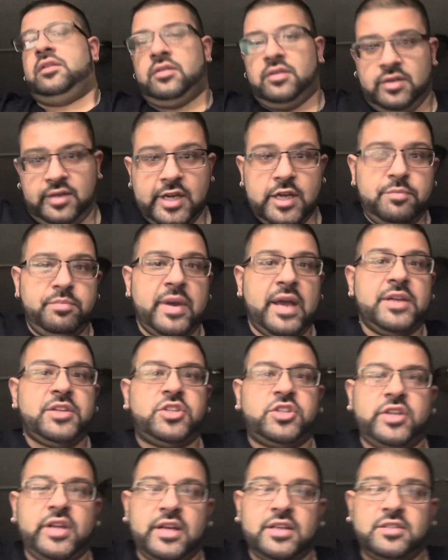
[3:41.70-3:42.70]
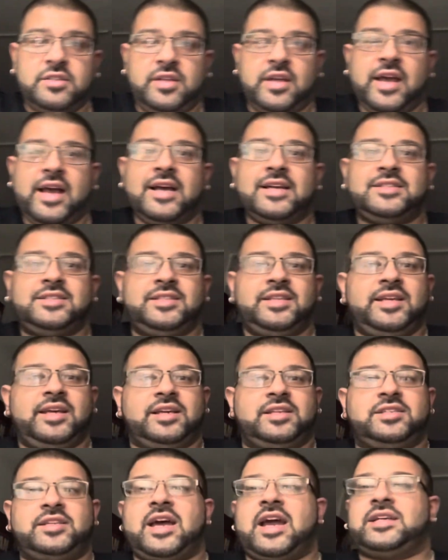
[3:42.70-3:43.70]
Dead Man's Chest has the
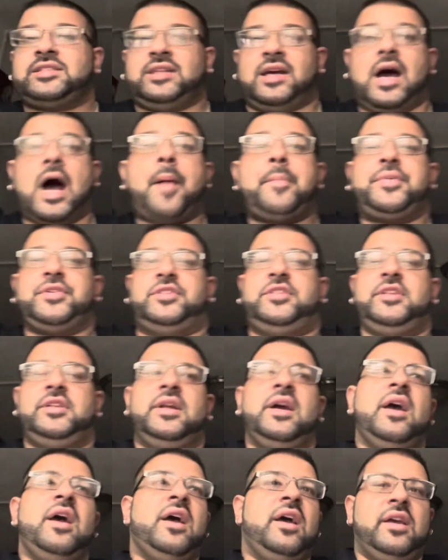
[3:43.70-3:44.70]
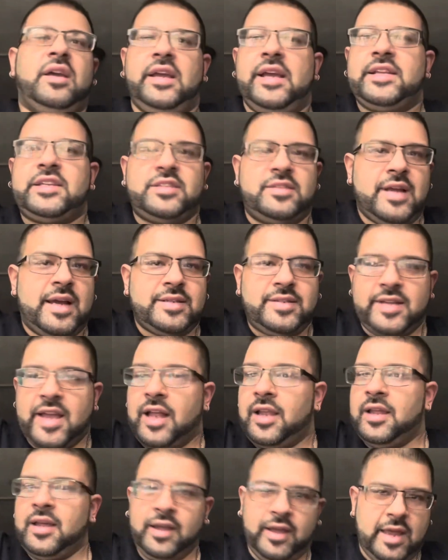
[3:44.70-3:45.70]
exact opposite. It's not
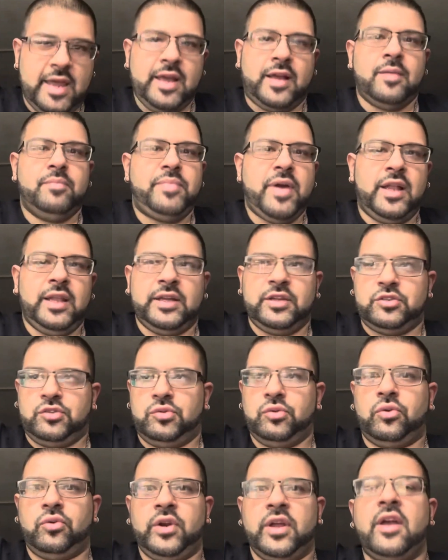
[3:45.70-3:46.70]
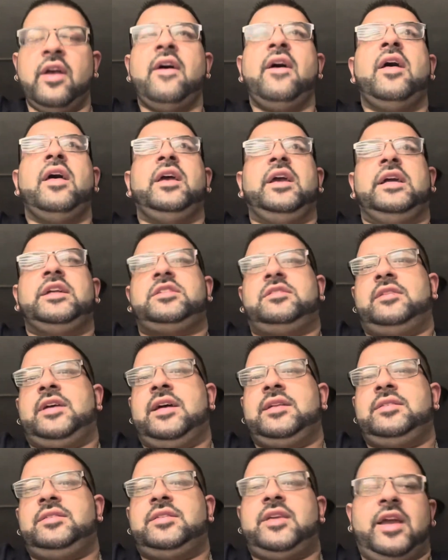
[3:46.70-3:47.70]
telling a compelling story.
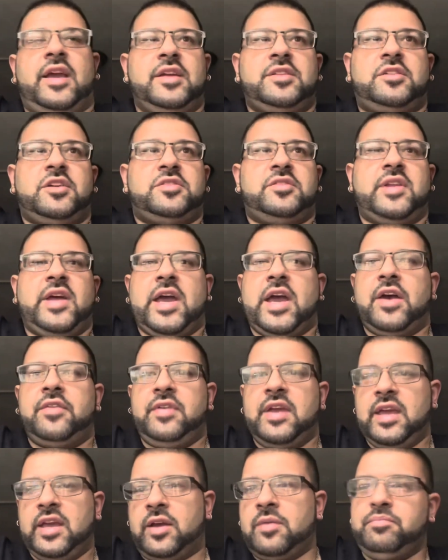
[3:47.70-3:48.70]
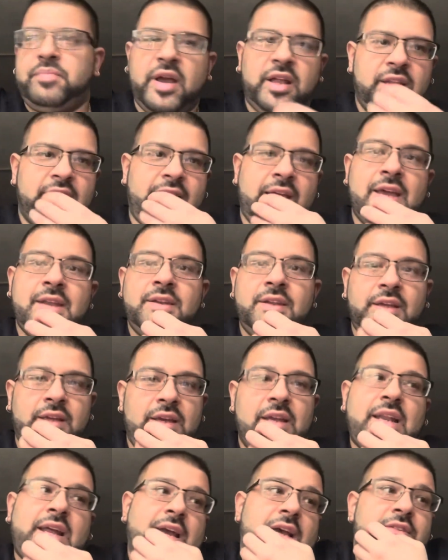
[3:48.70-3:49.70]
It doesn't have a compelling ending.
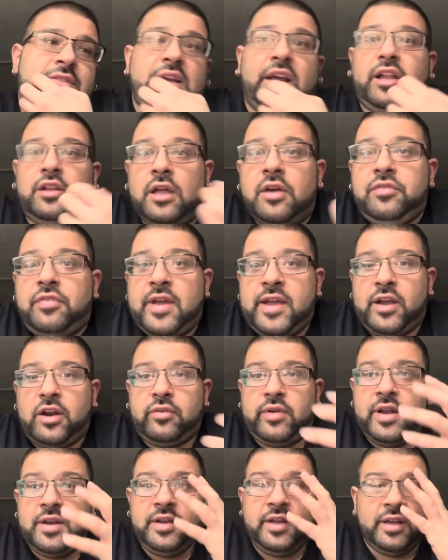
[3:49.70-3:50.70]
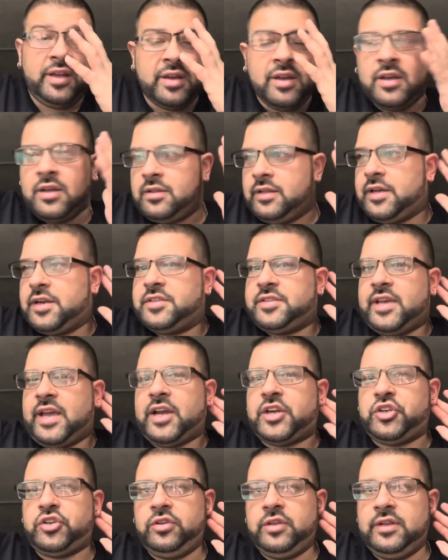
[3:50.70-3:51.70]
It has a cliffhanger ending
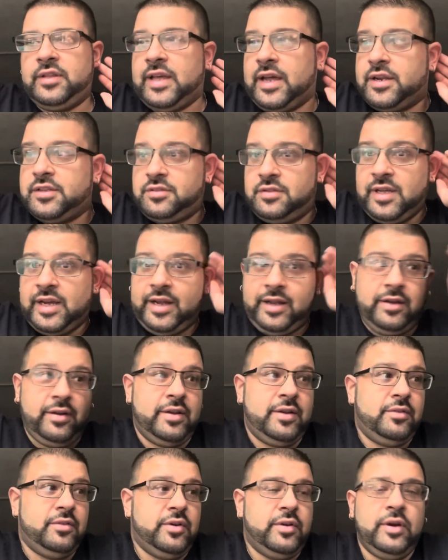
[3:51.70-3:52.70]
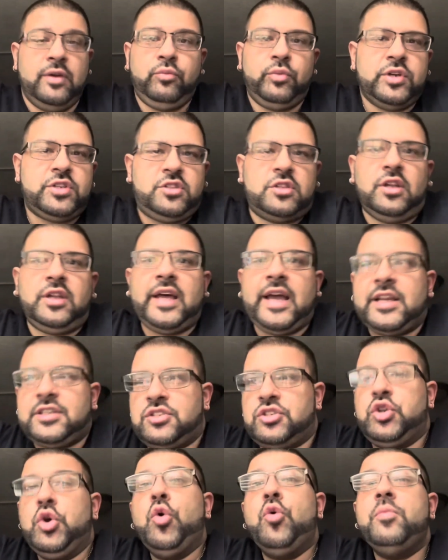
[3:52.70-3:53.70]
in which the
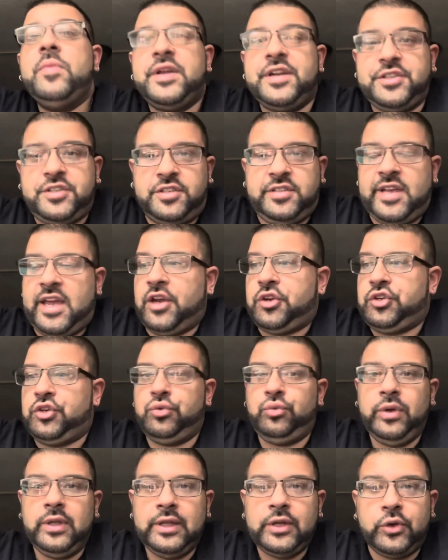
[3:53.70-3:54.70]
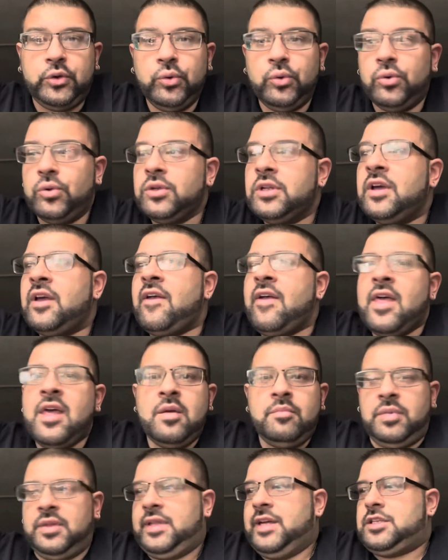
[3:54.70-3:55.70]
last 2 minutes is actually really cool,
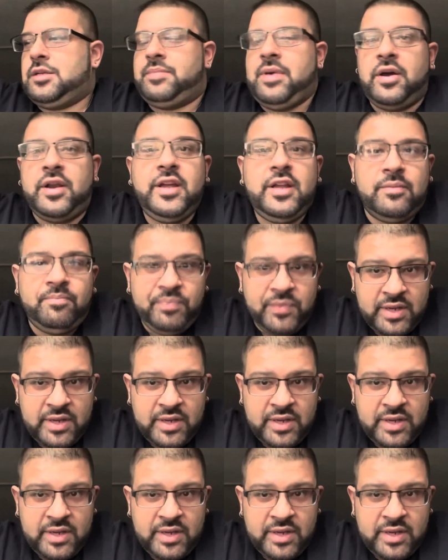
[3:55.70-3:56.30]
but that's about it.